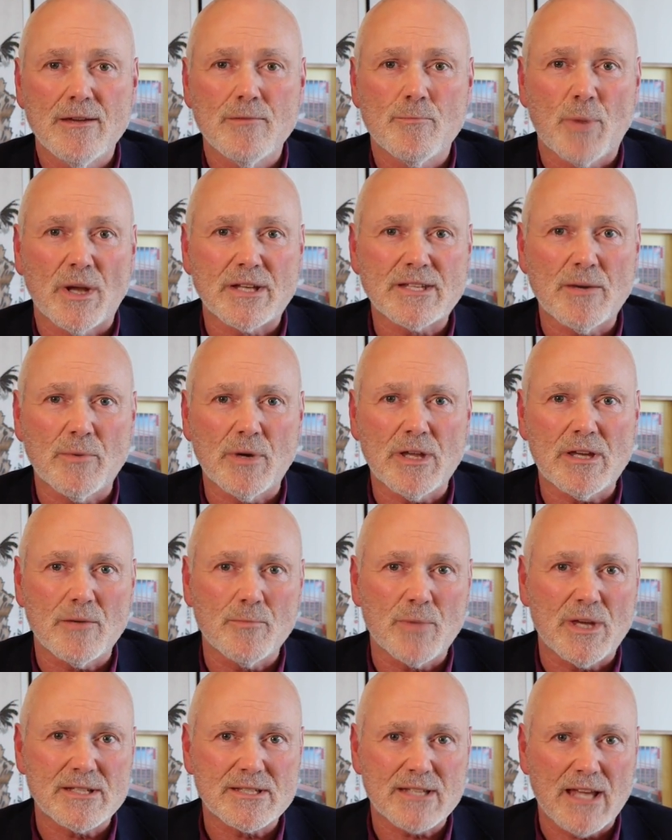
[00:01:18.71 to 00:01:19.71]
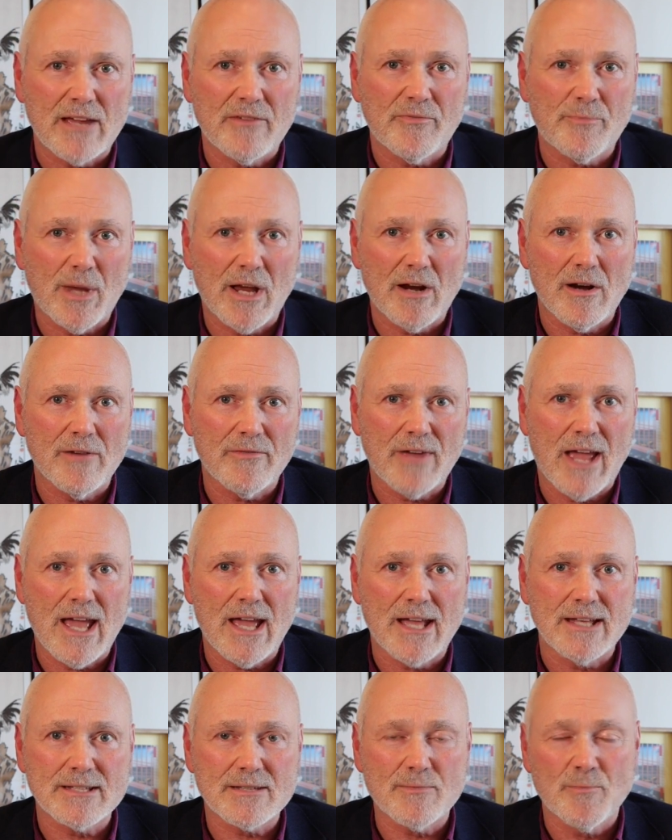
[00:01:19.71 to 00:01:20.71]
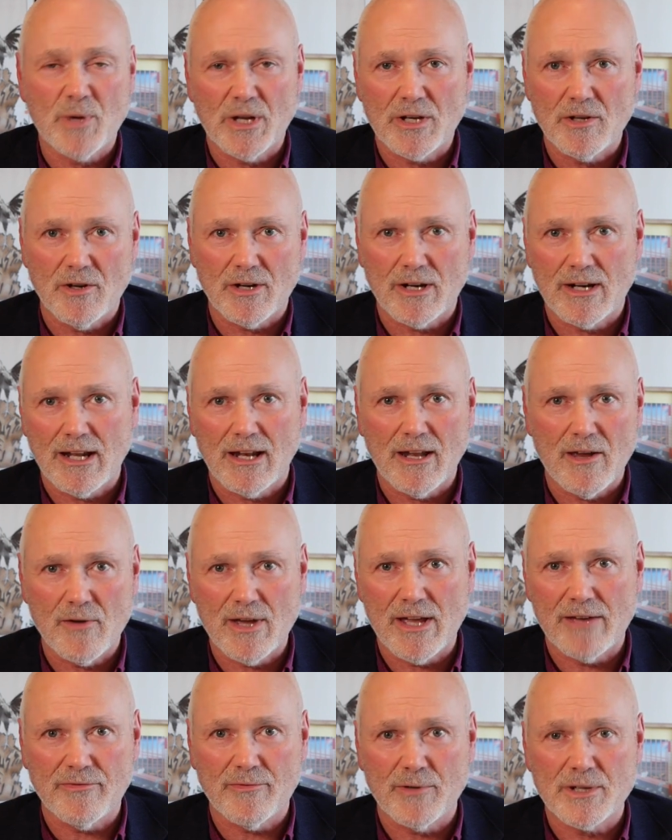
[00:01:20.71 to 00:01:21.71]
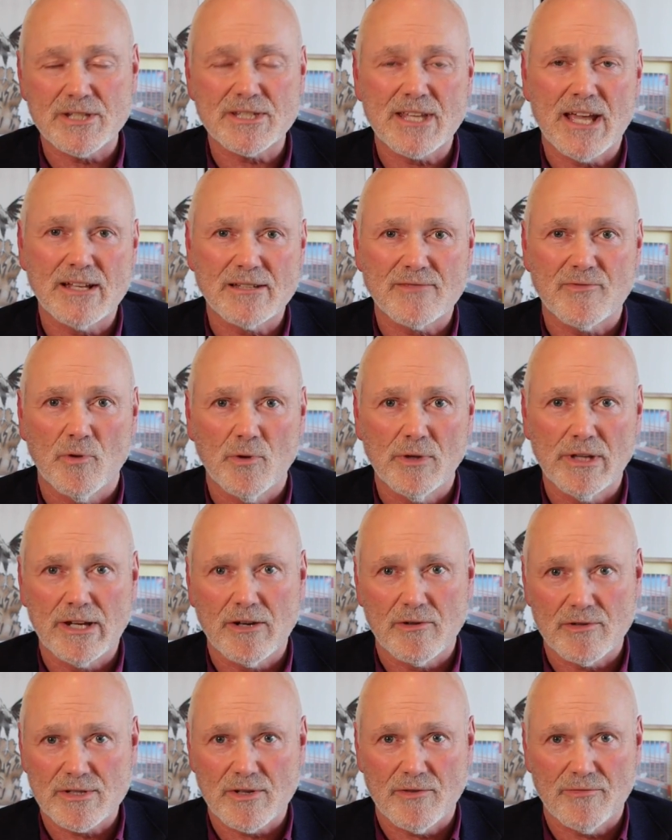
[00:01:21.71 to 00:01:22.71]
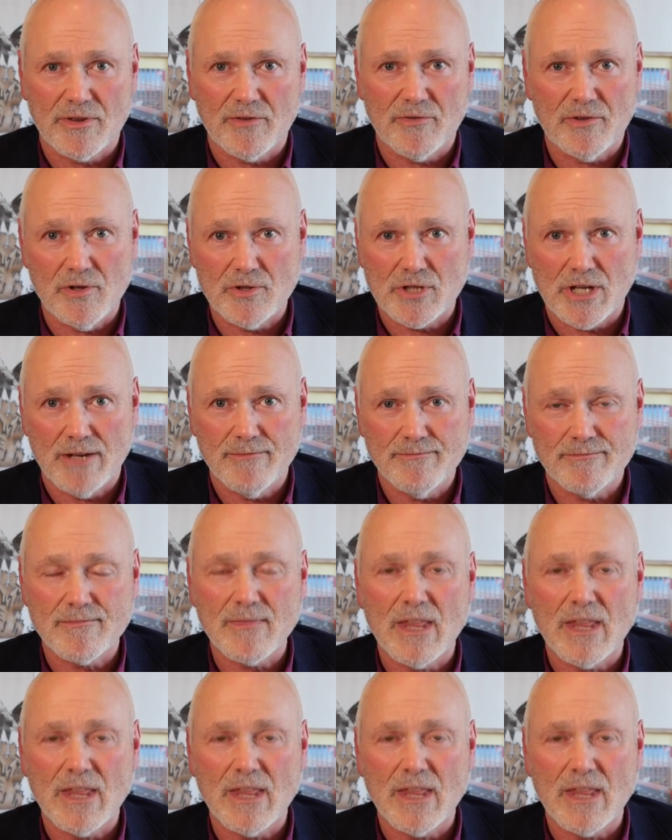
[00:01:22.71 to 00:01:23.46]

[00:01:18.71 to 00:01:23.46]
But somebody can be a safe pair of hands, but not an LOF, which stands for Leaders of the Future.